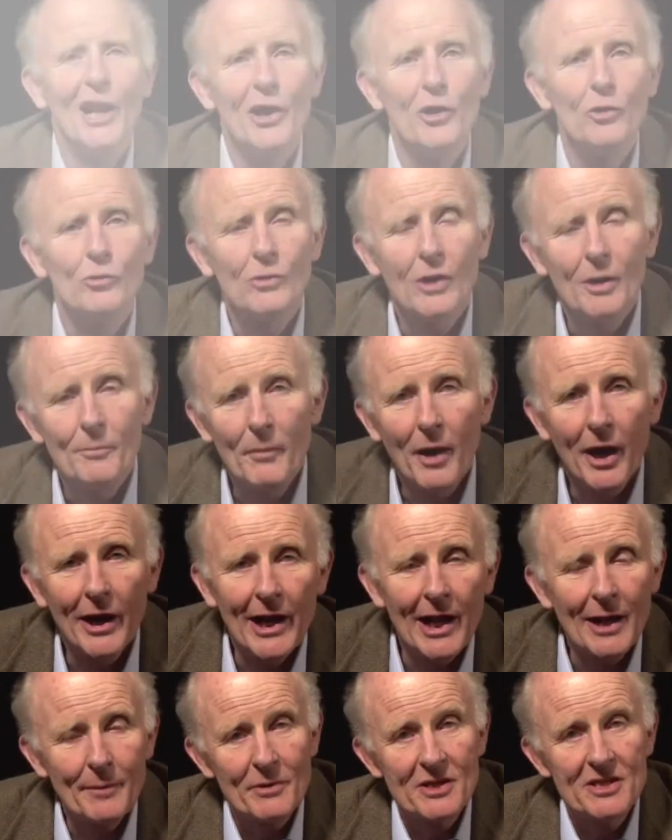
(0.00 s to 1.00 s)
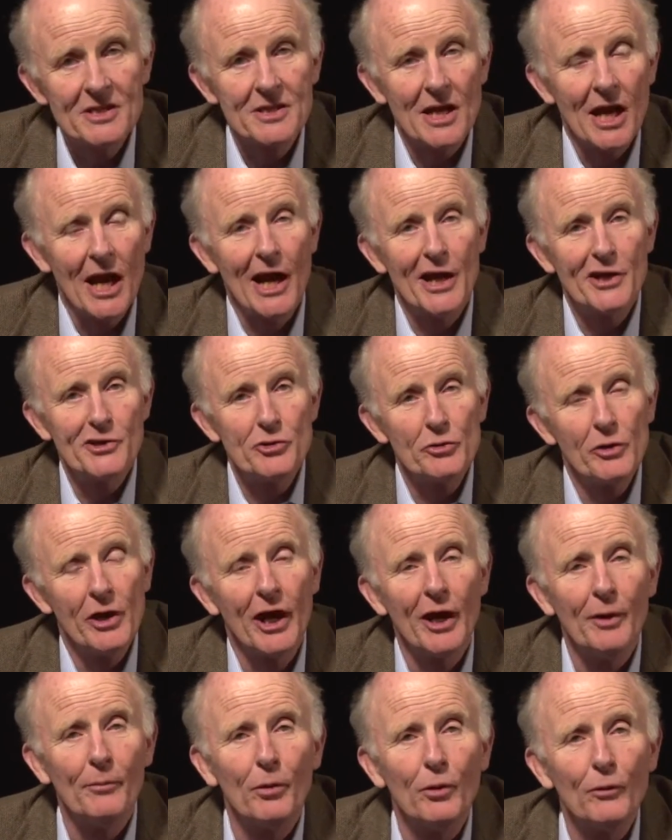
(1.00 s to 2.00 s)
Hello, my name is Andrew
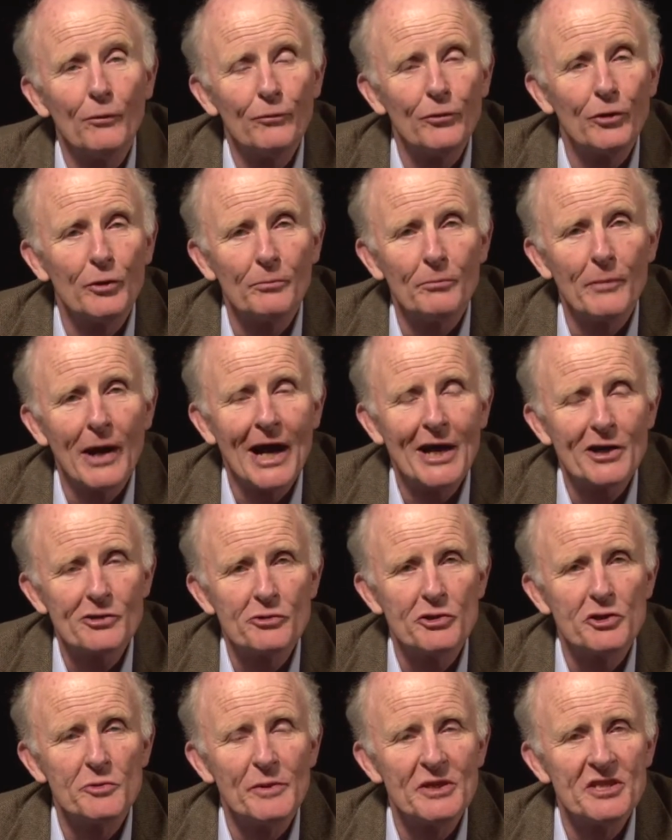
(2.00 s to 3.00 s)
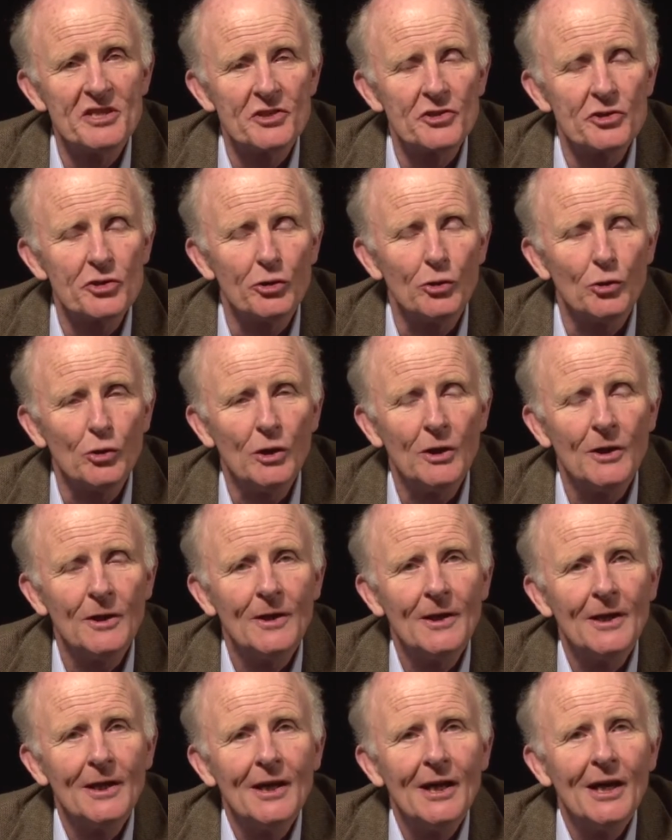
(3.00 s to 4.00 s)
Campbell from Ashridge Business School,
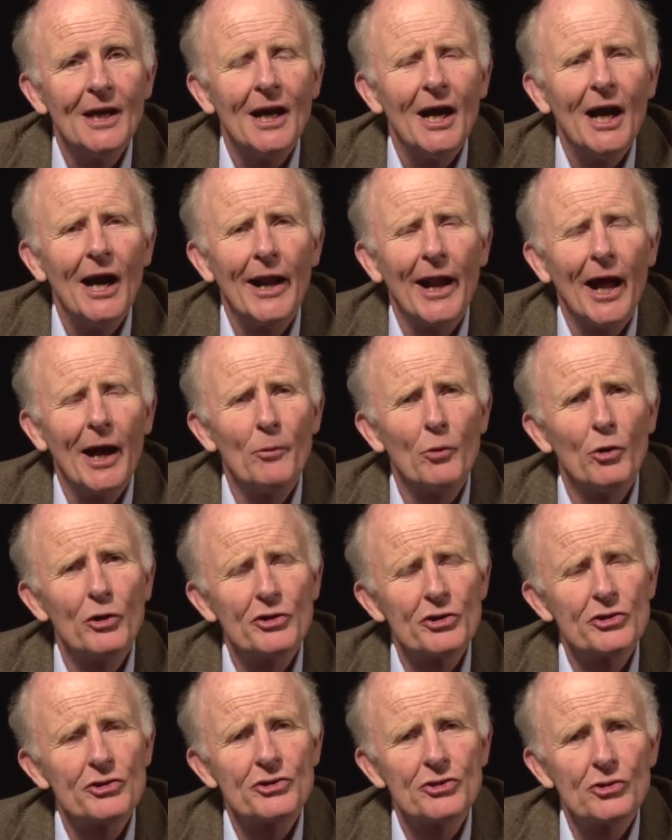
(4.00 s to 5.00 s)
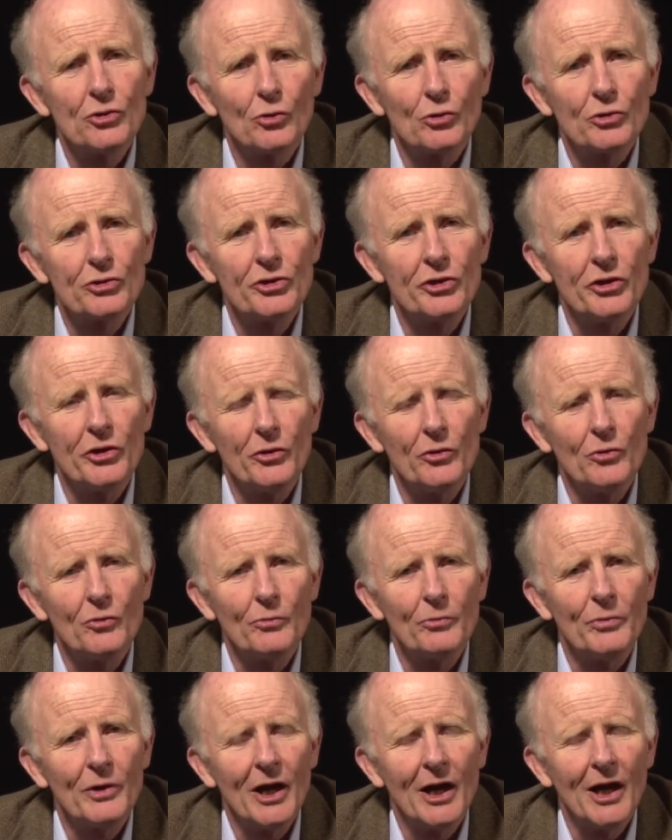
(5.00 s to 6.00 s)
and I want to talk to
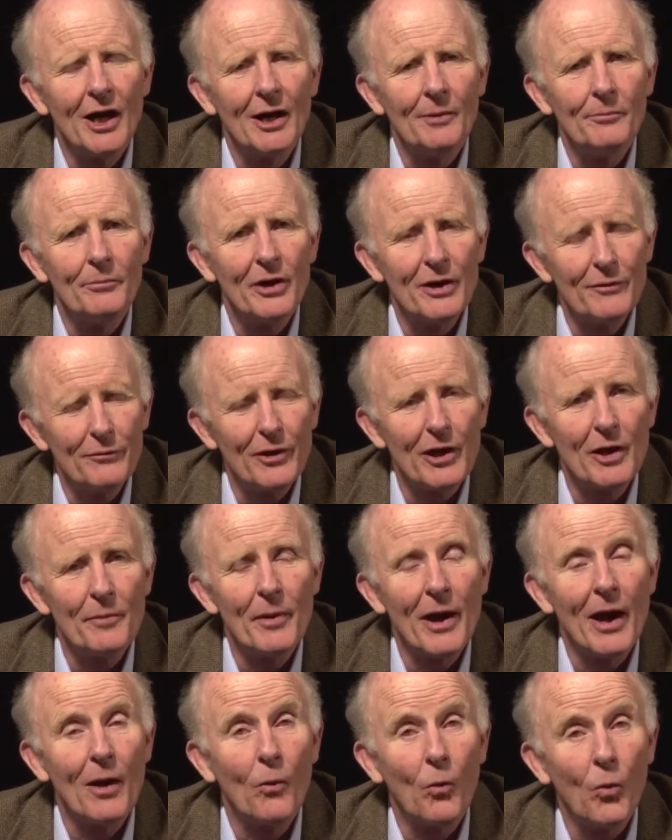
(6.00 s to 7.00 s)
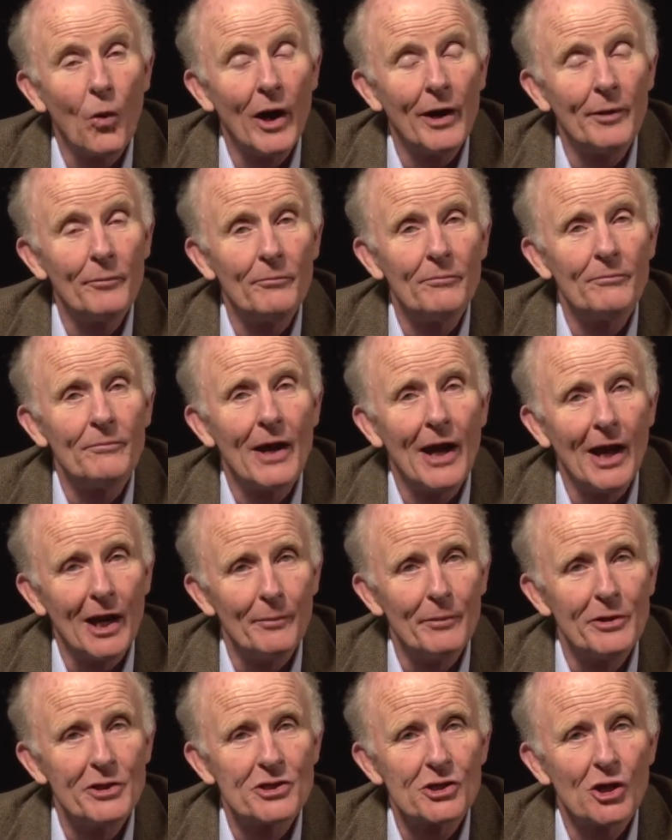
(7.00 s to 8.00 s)
you briefly about one
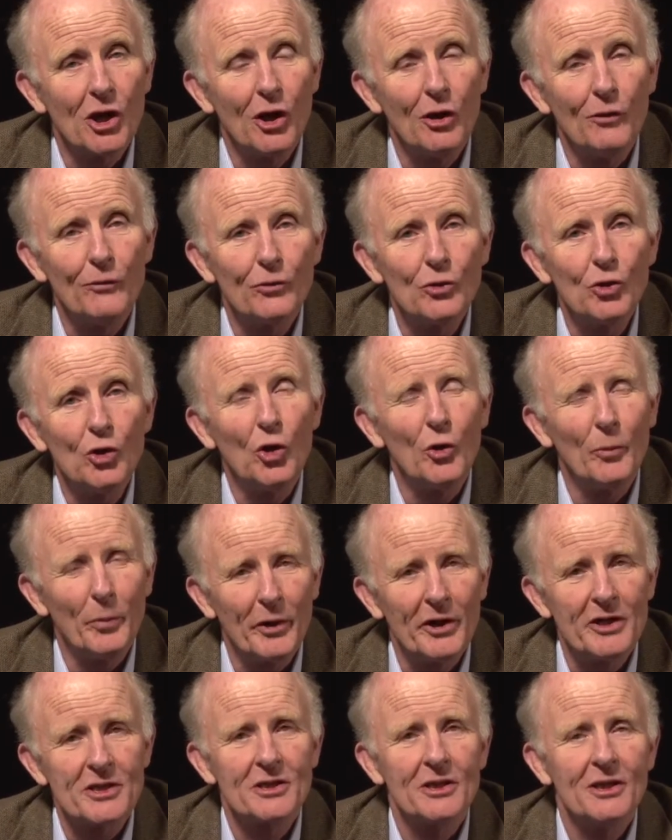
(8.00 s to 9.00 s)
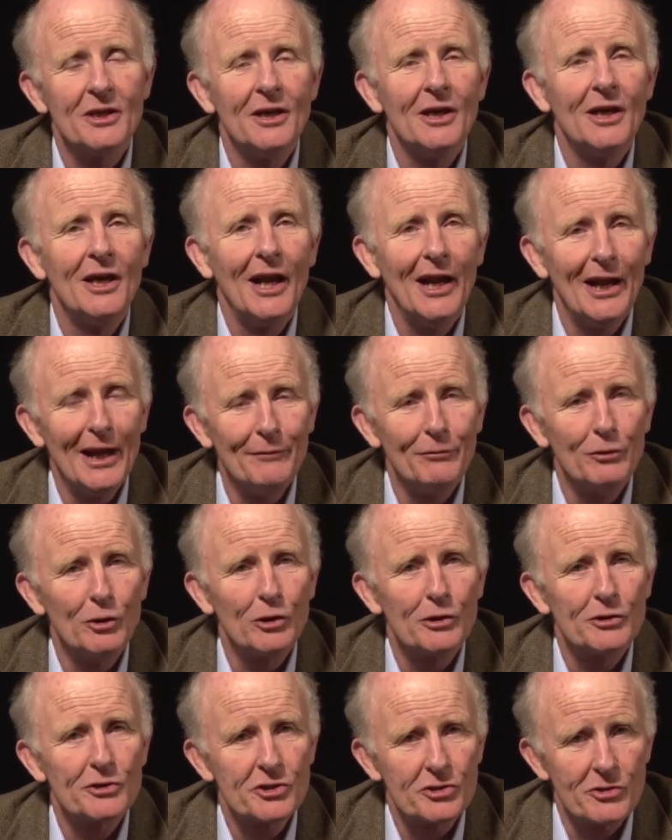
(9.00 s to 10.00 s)
element of corporate
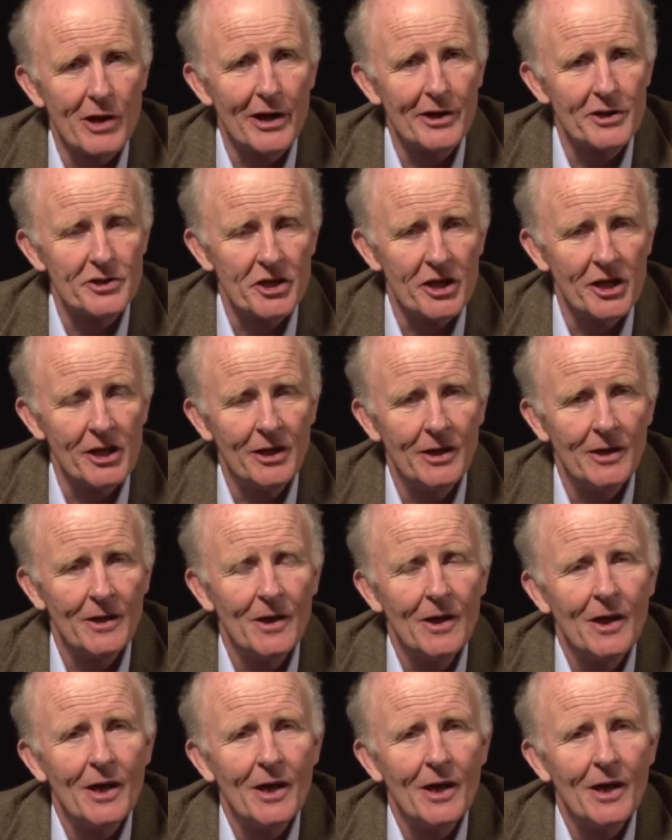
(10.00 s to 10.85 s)
level strategy,